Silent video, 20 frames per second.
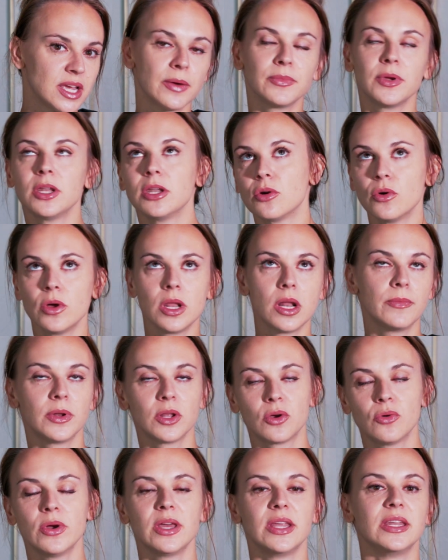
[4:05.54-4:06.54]
I'm gonna quit,
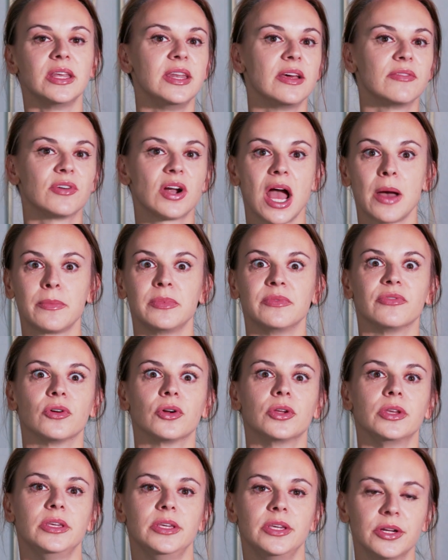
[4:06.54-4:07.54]
and it never happened
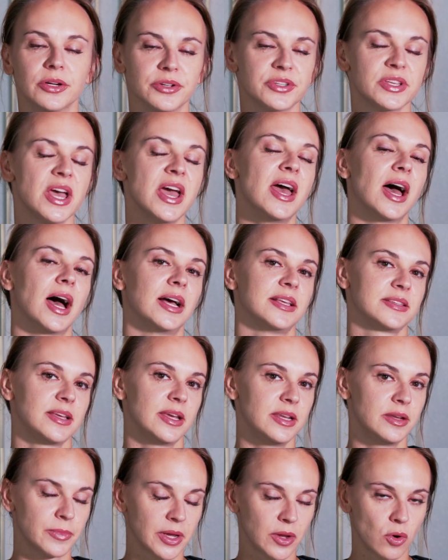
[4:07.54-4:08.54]
for years. I
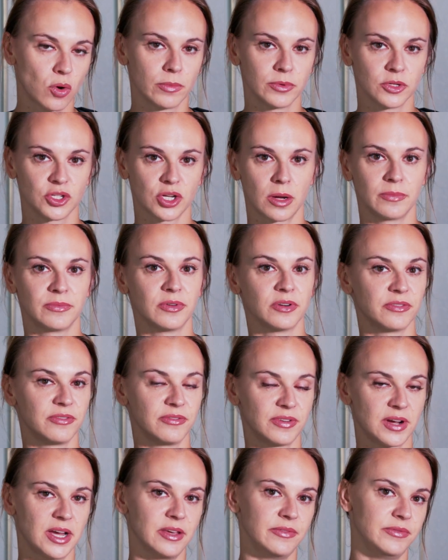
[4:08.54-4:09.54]
stayed in my corporate job for
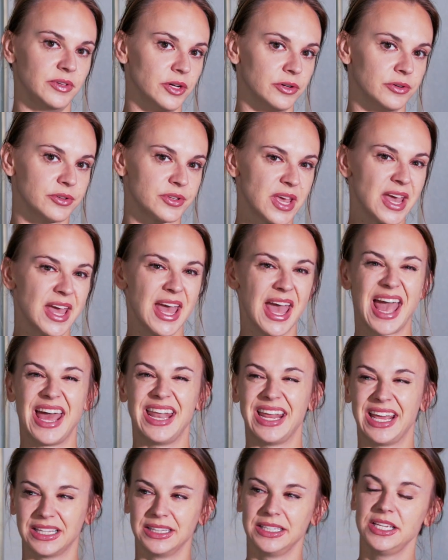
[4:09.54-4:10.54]
5 years,
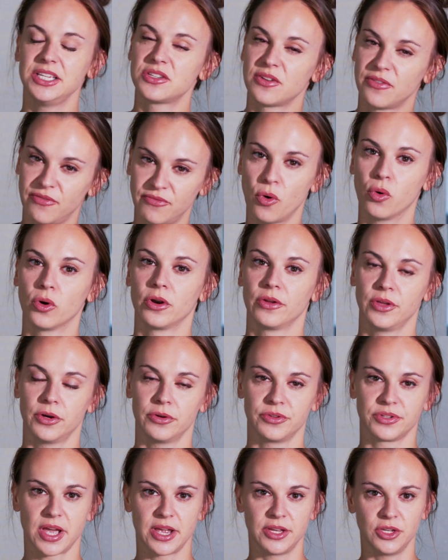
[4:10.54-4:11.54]
and at least 4 of
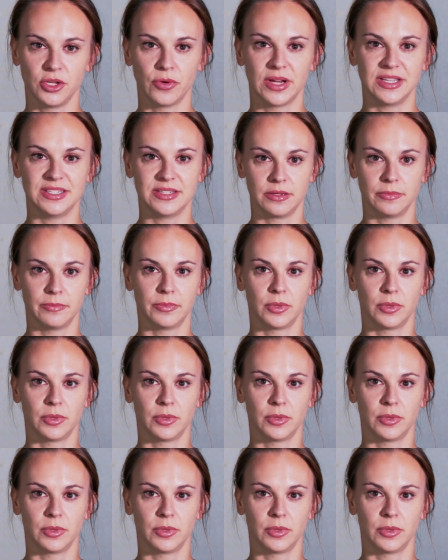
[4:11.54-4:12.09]
those I knew I didn't